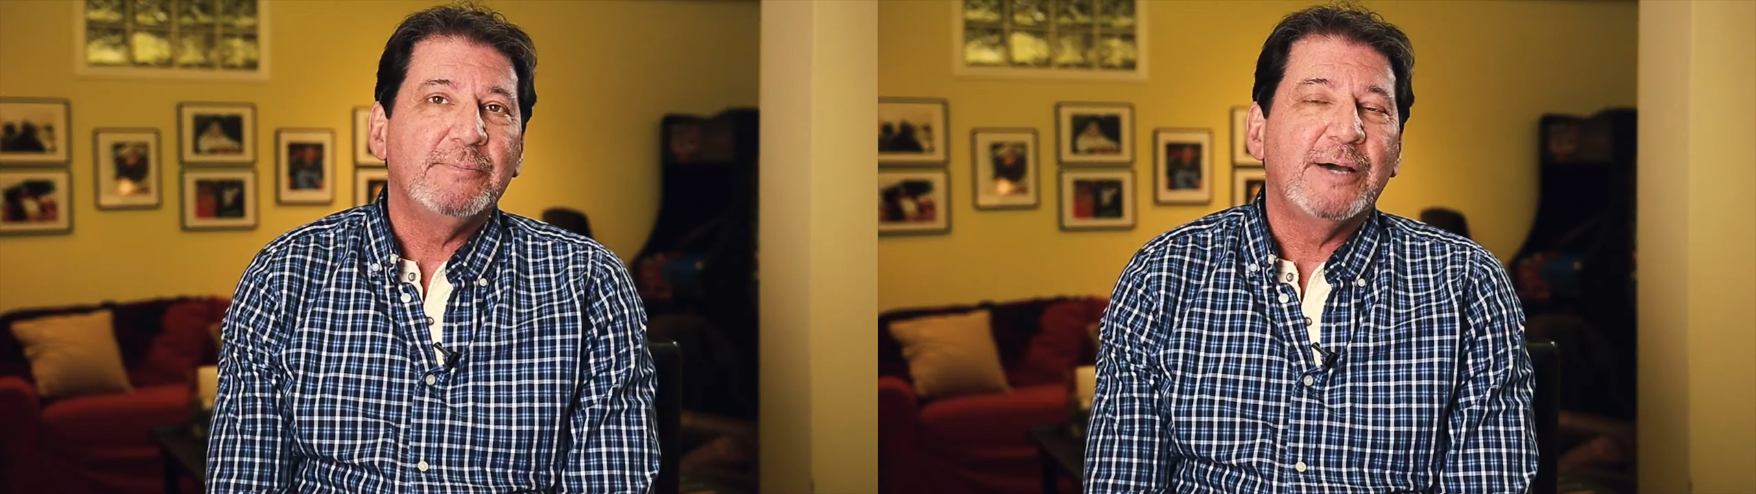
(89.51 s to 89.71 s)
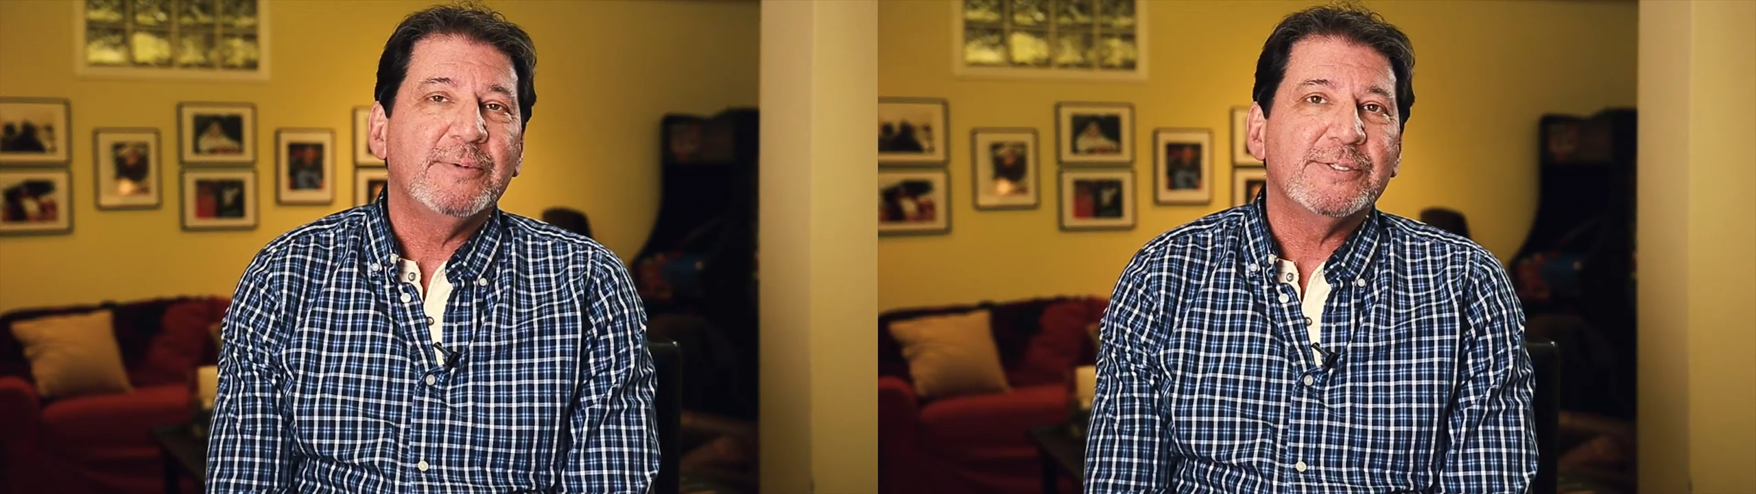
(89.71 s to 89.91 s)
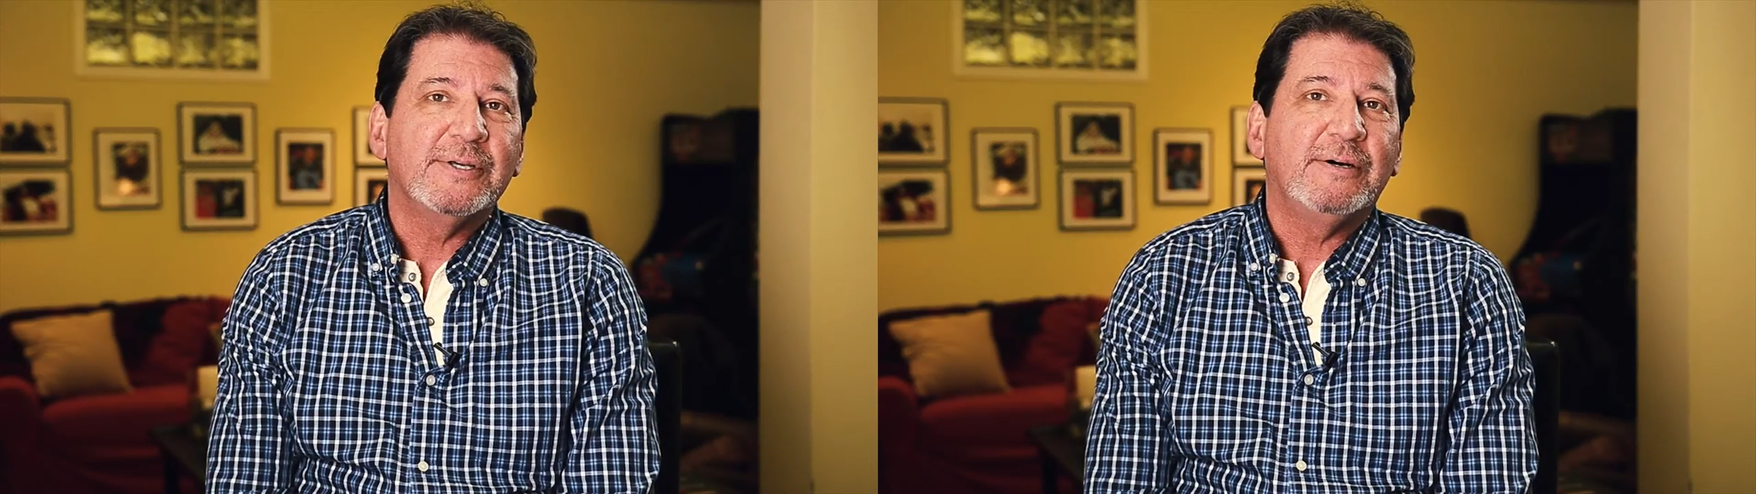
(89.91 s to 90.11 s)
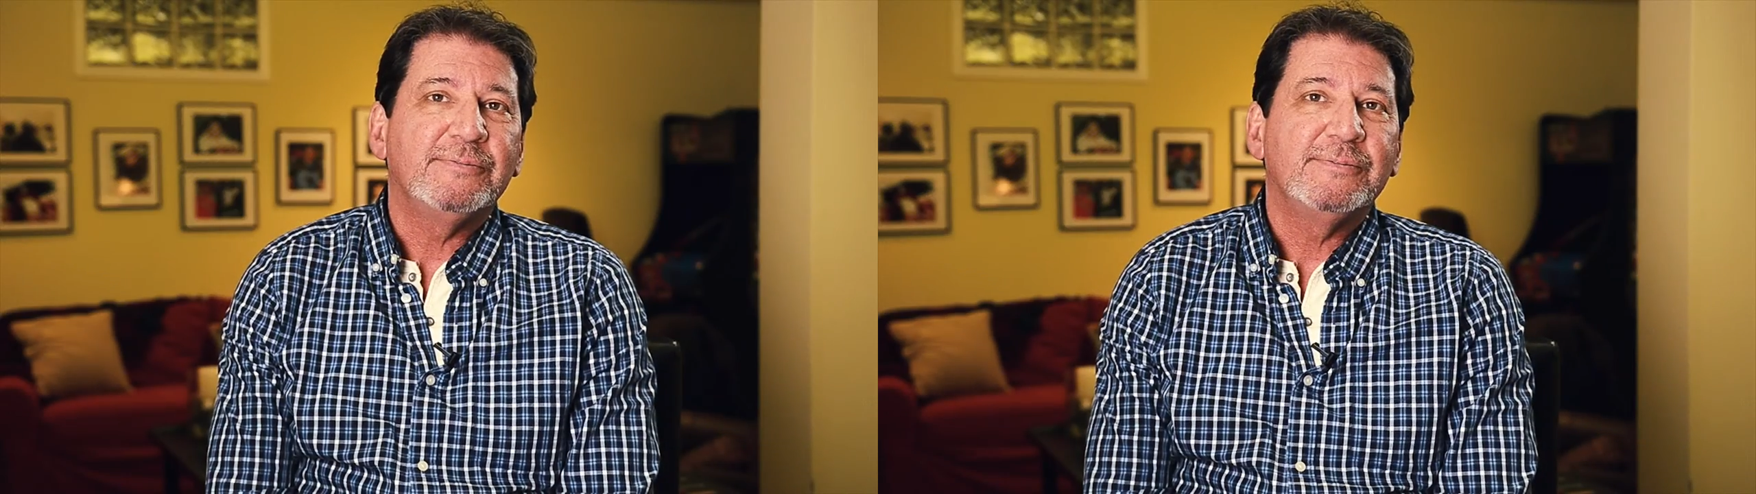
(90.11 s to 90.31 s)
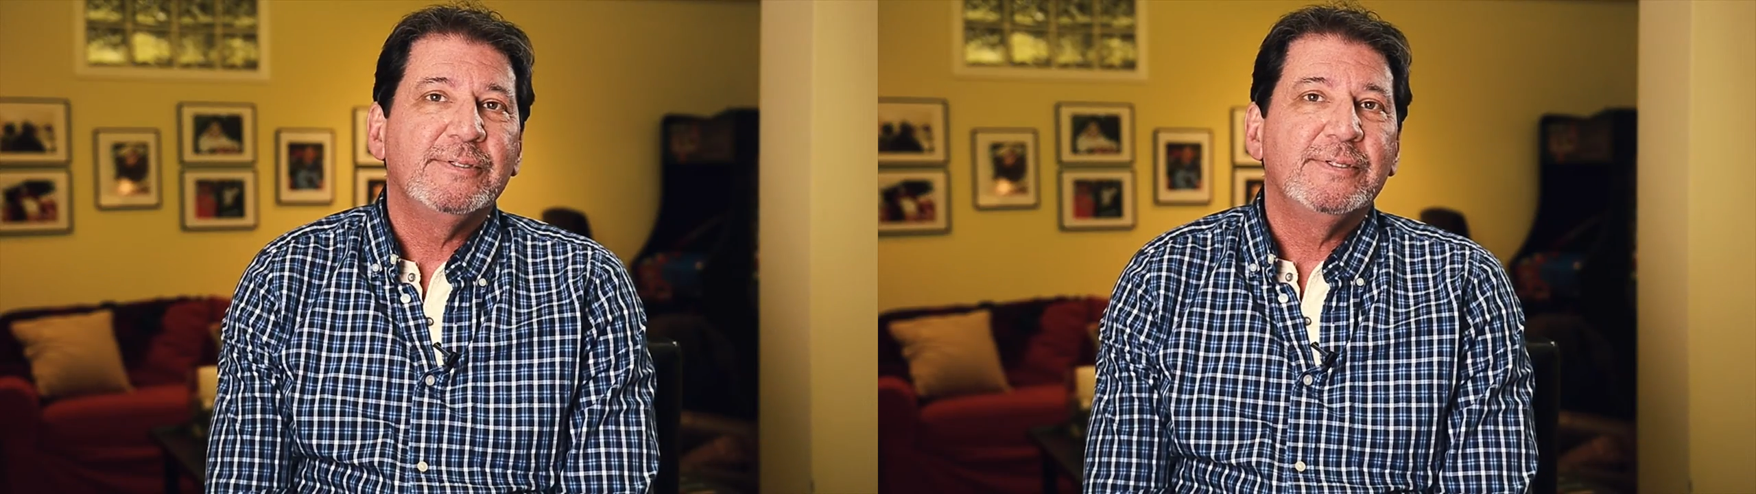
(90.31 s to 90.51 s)
by myself.
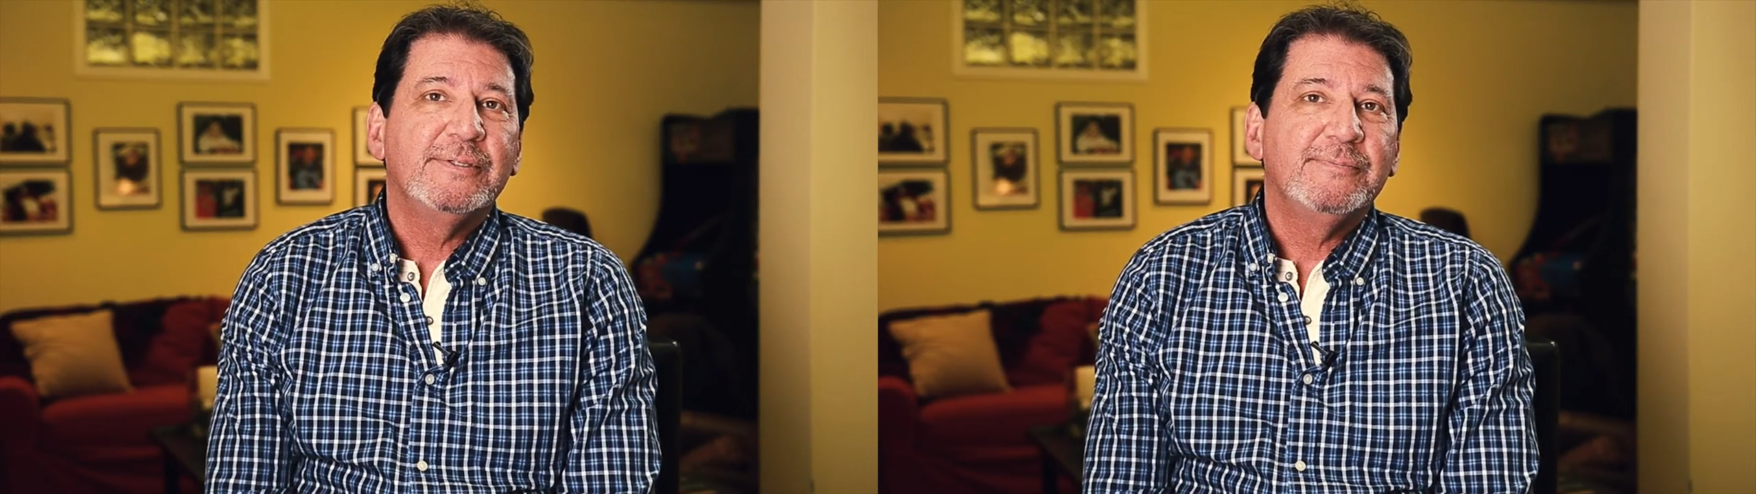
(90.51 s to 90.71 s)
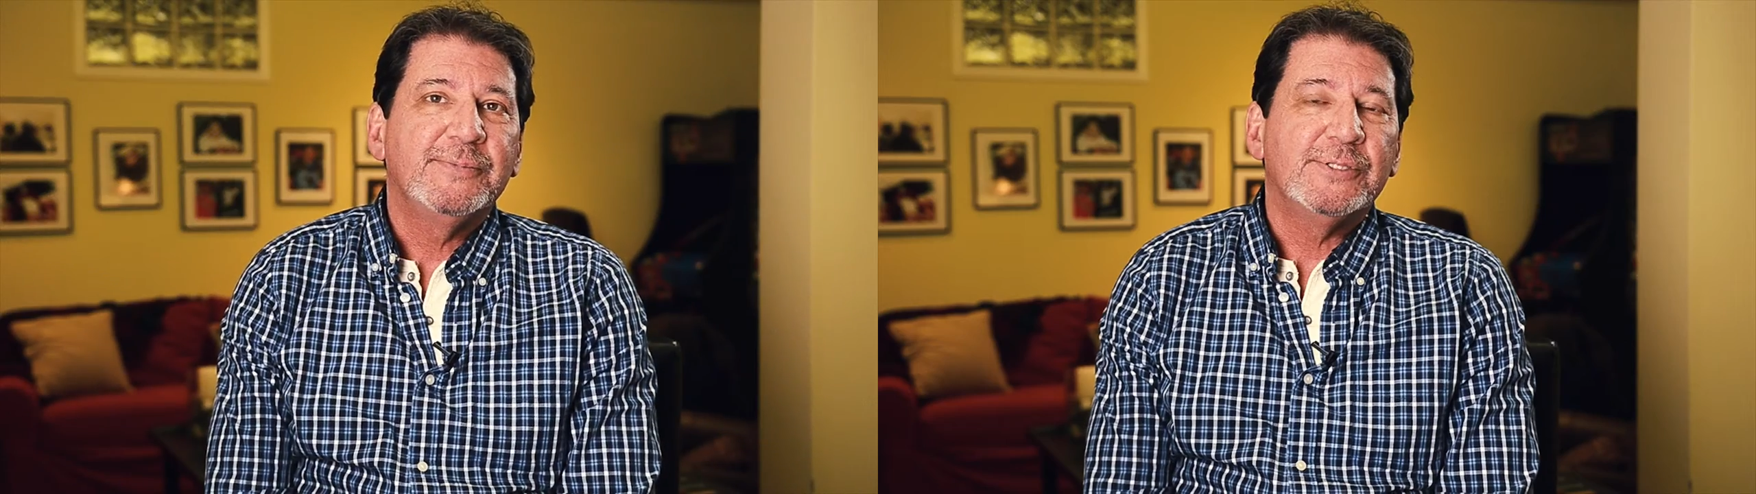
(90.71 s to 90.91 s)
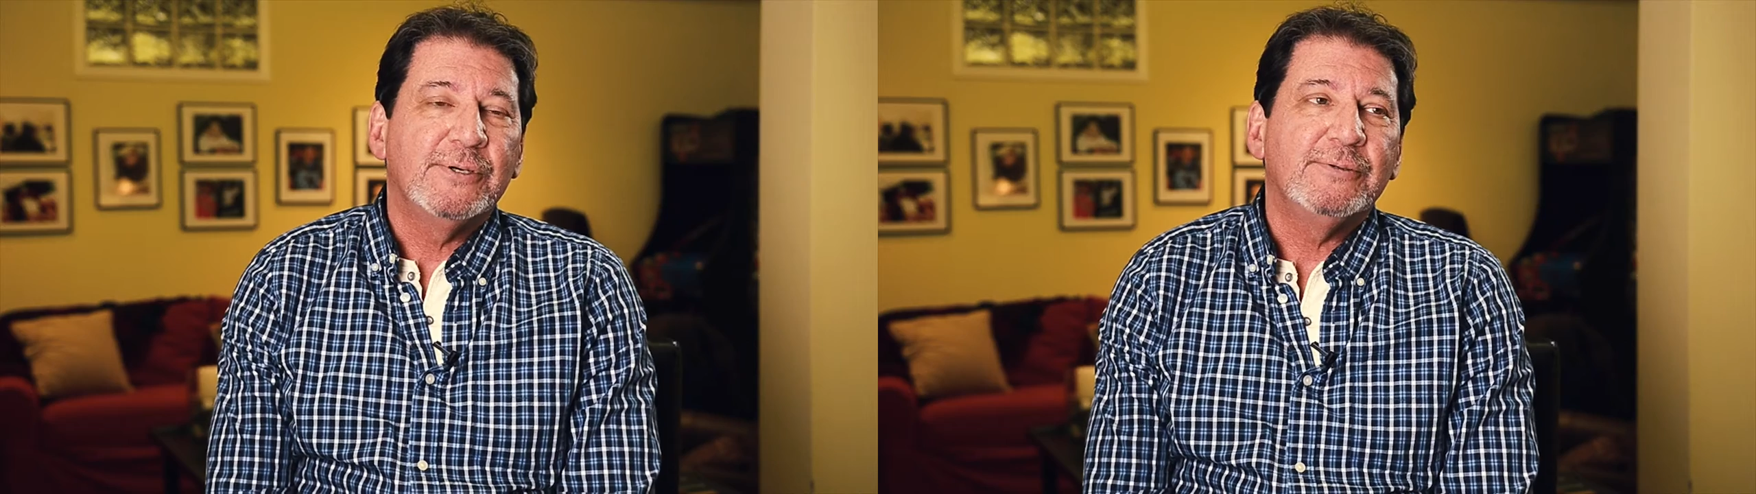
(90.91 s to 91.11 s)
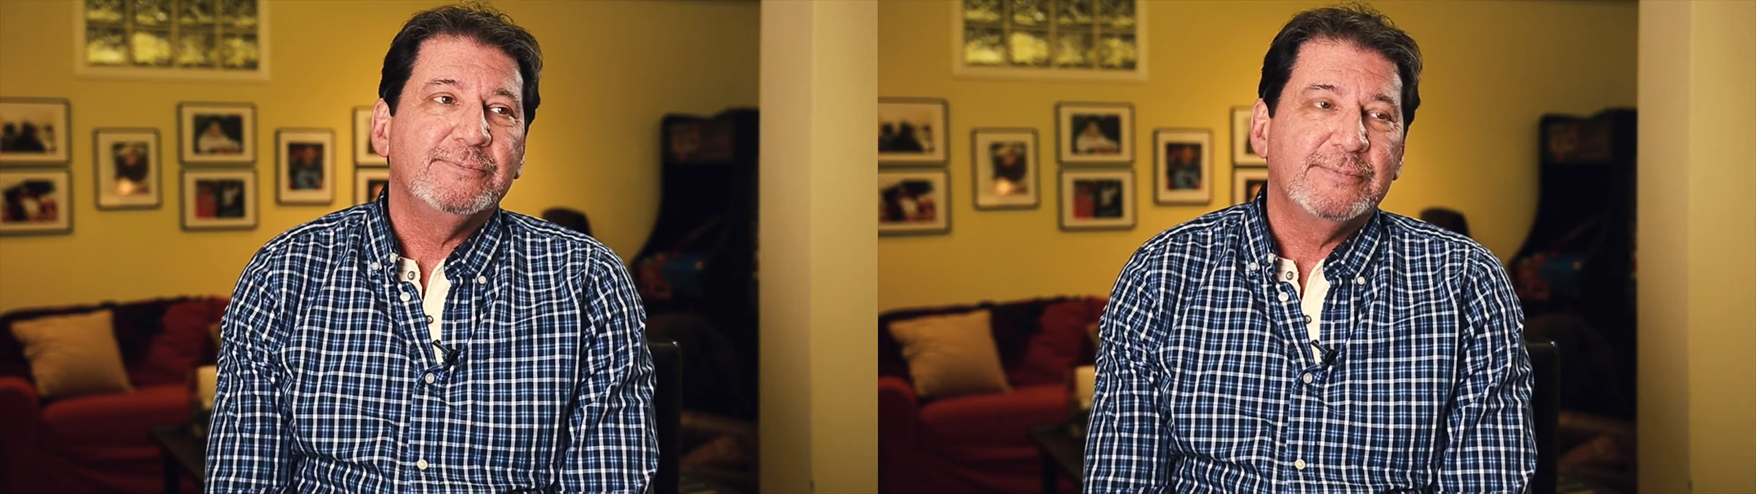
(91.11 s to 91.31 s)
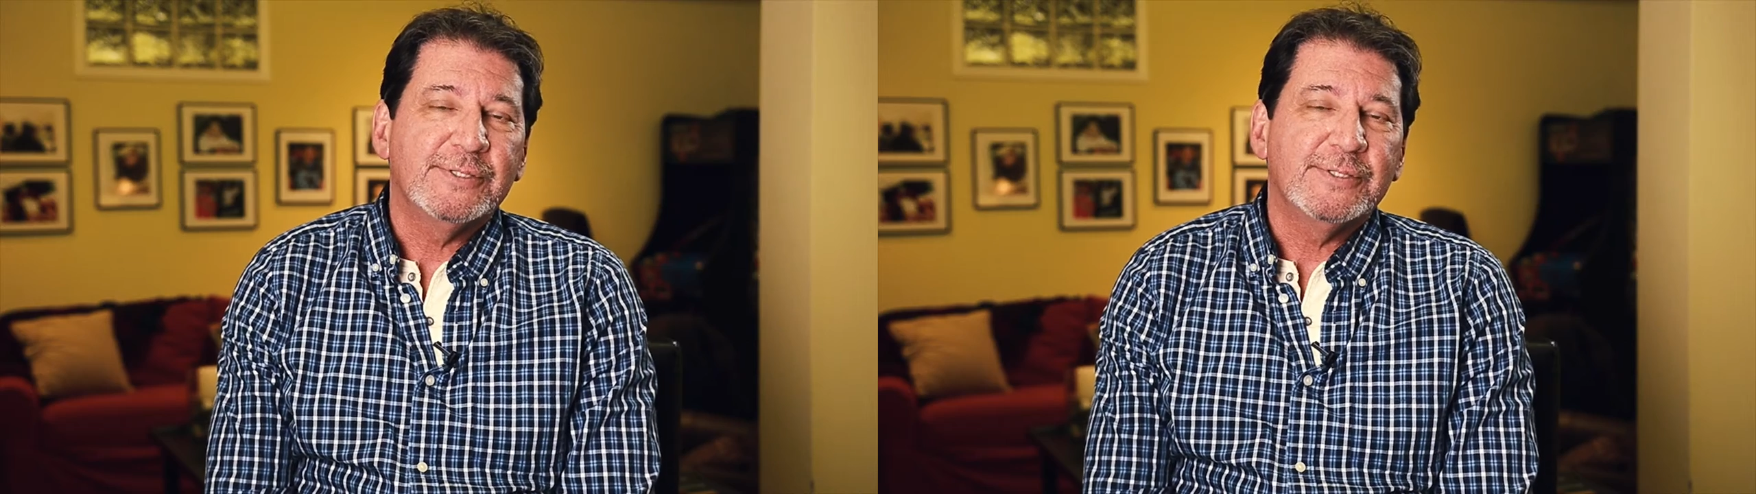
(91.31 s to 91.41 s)
So